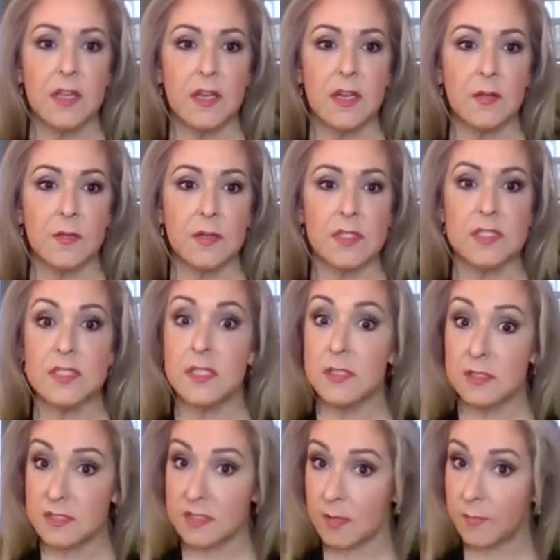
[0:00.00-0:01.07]
There
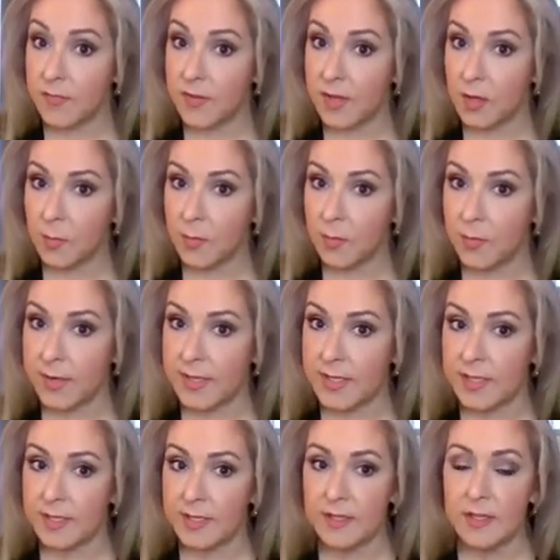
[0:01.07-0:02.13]
was some finger
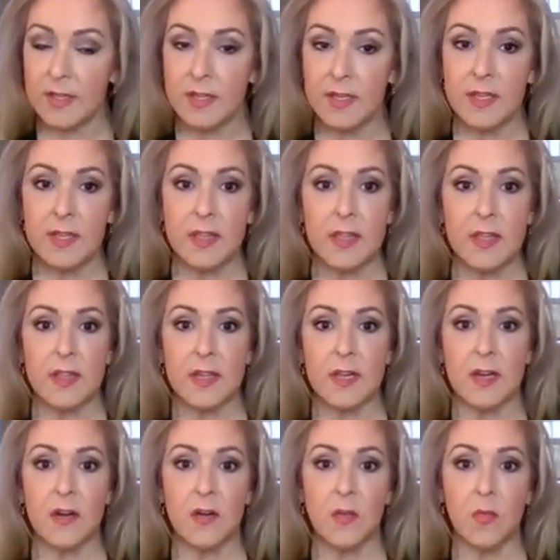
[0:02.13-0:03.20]
pointing.
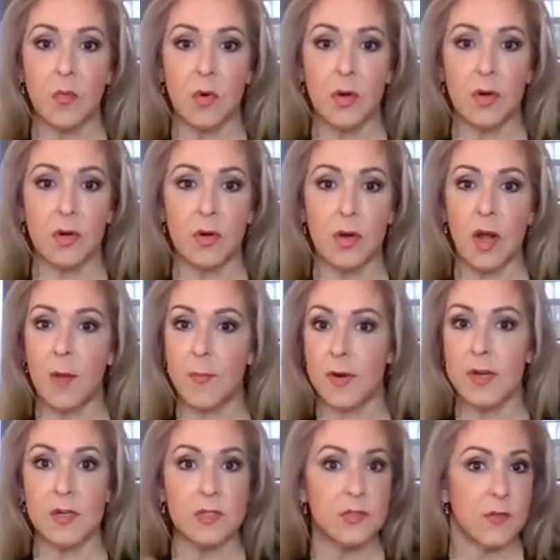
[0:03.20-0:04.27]
There were
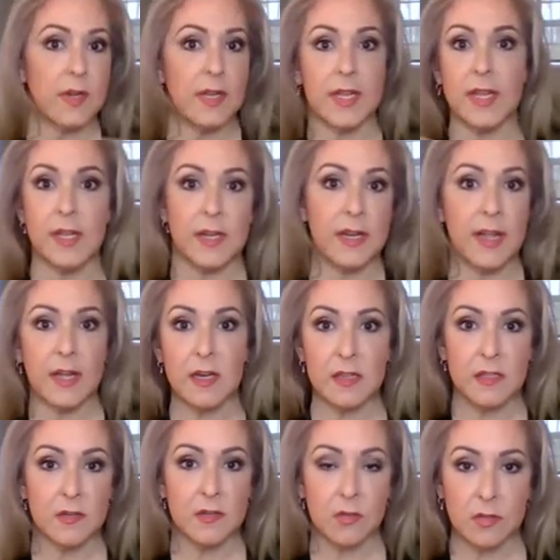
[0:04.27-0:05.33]
operators running in and out
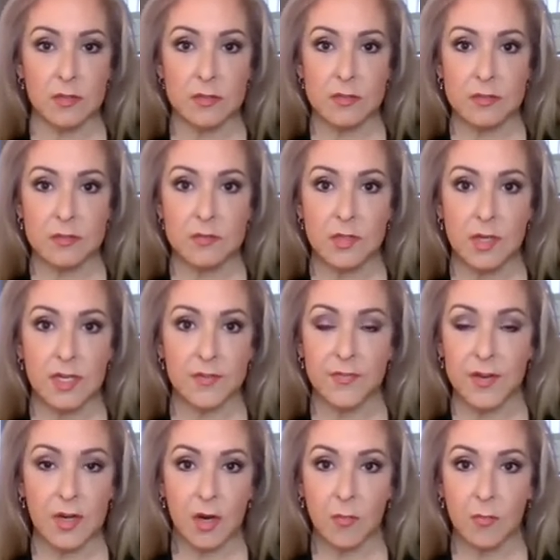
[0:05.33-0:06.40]
of the doors trying
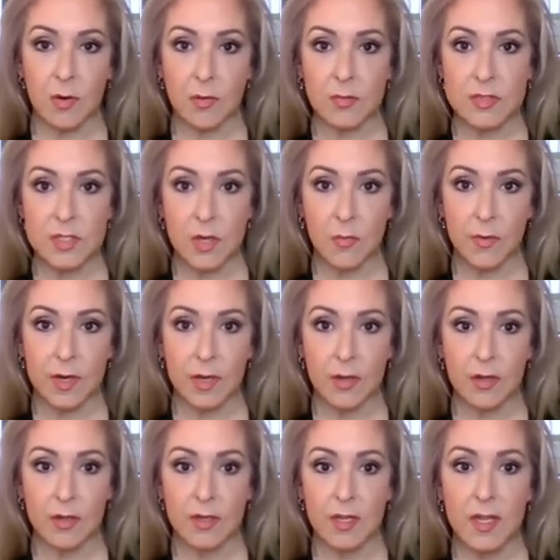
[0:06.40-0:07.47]
to figure out what was going
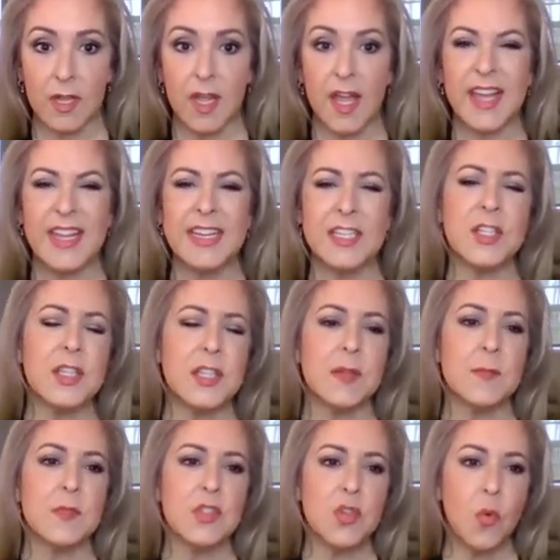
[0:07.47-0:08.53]
on. And it took
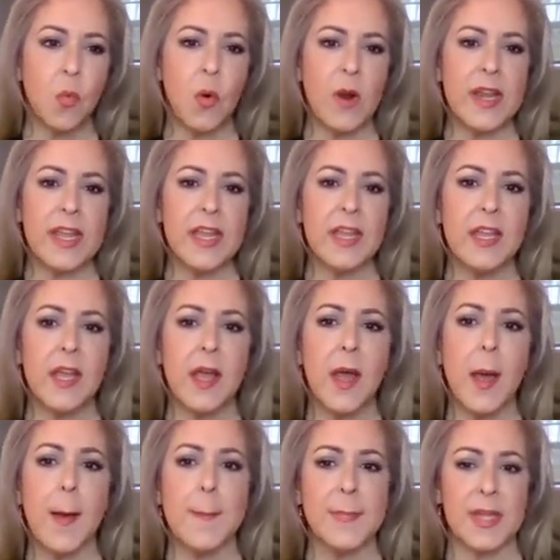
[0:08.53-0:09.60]
them 20
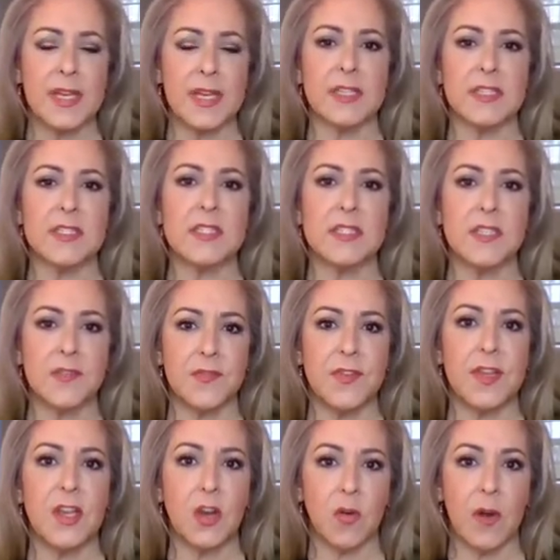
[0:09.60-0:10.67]
minutes to
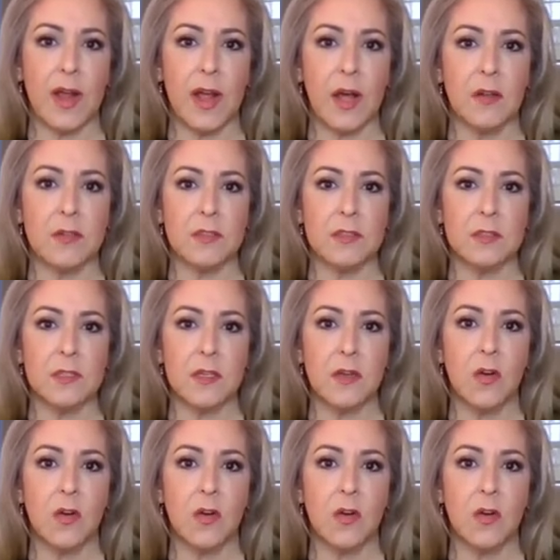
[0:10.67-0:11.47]
figure out